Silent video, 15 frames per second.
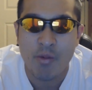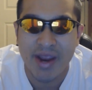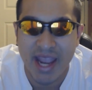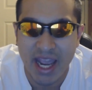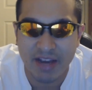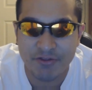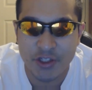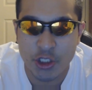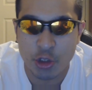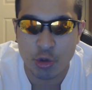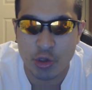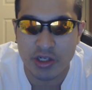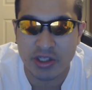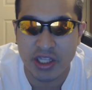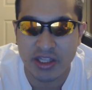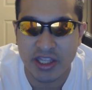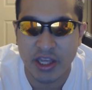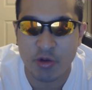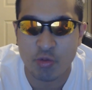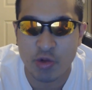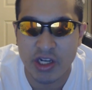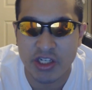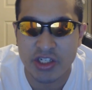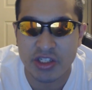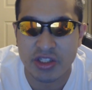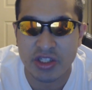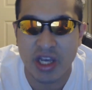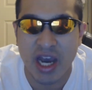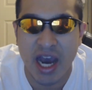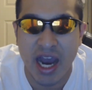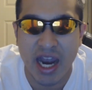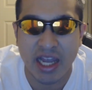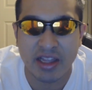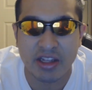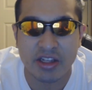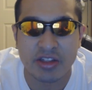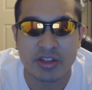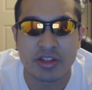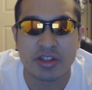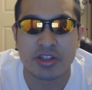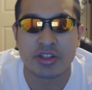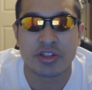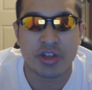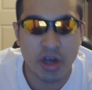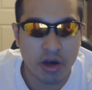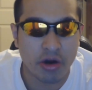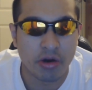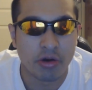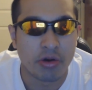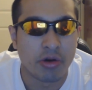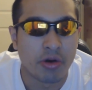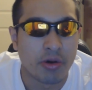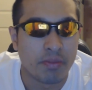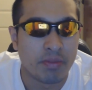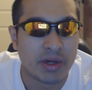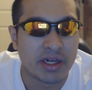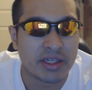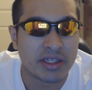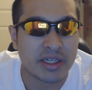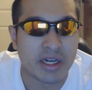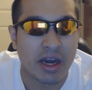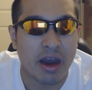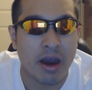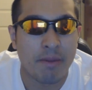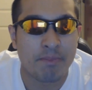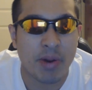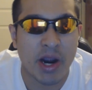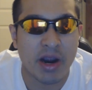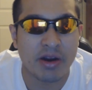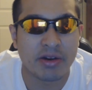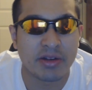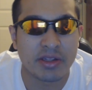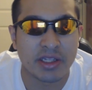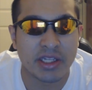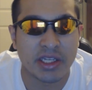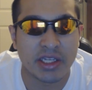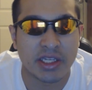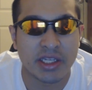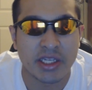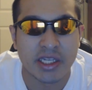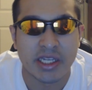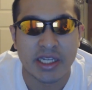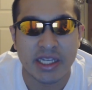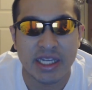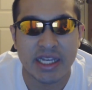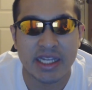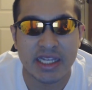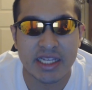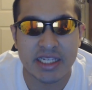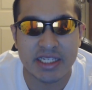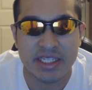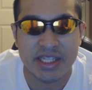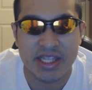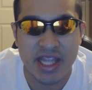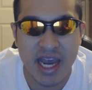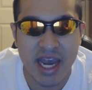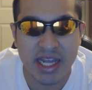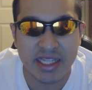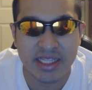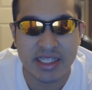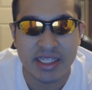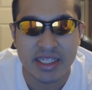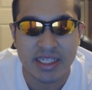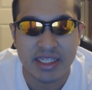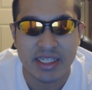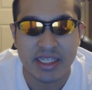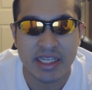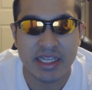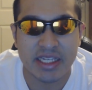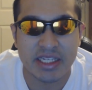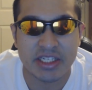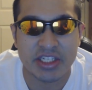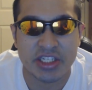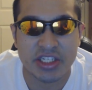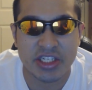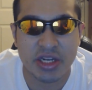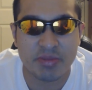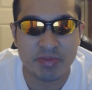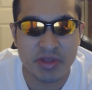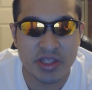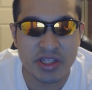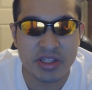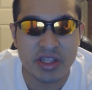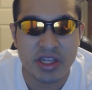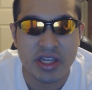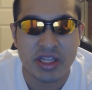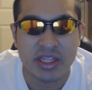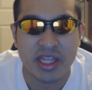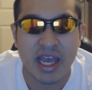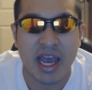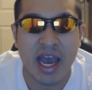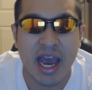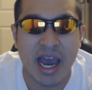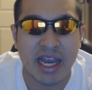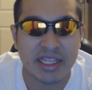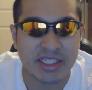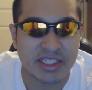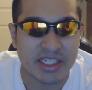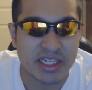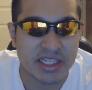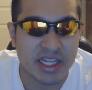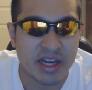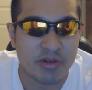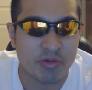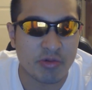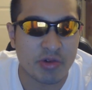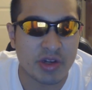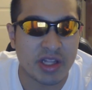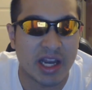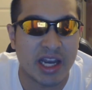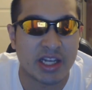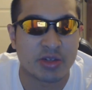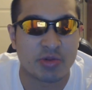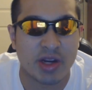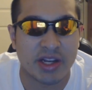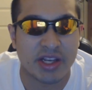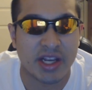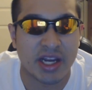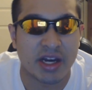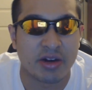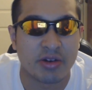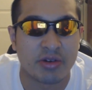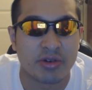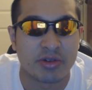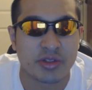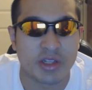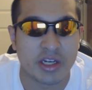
we have to it that they reached the island Zou, but apparently it is something that I did not realize right now